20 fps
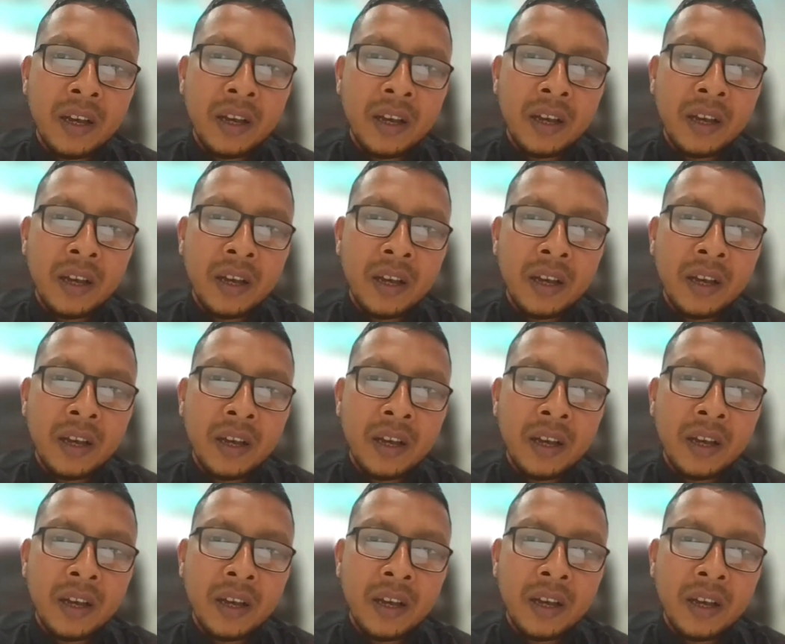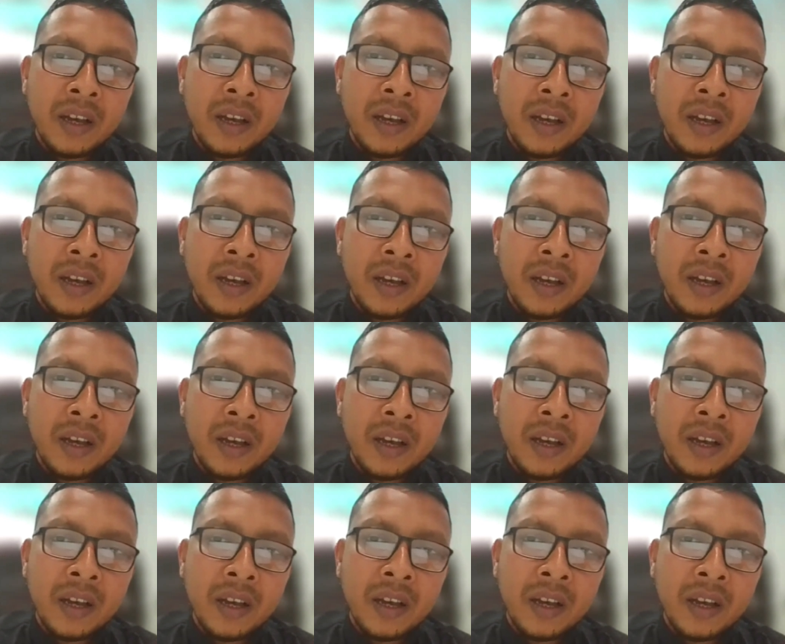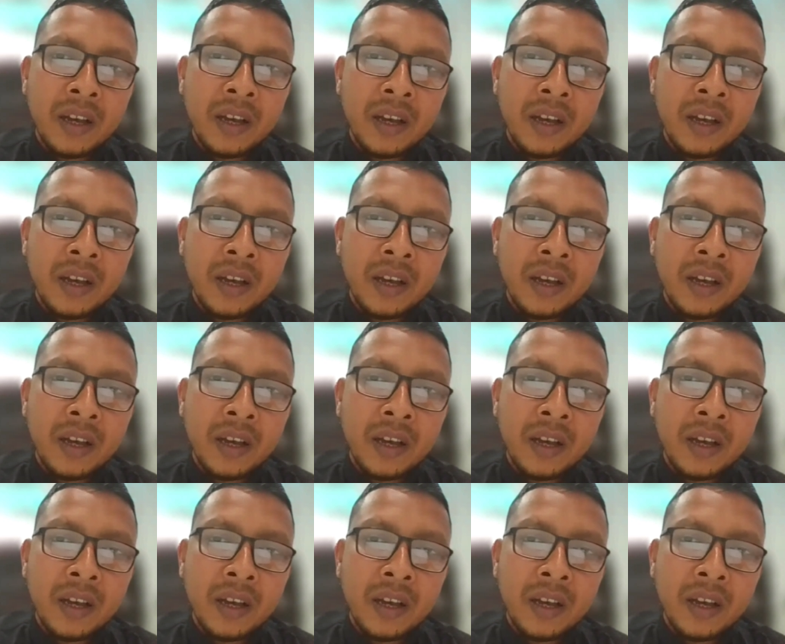And uh, for the for the uh,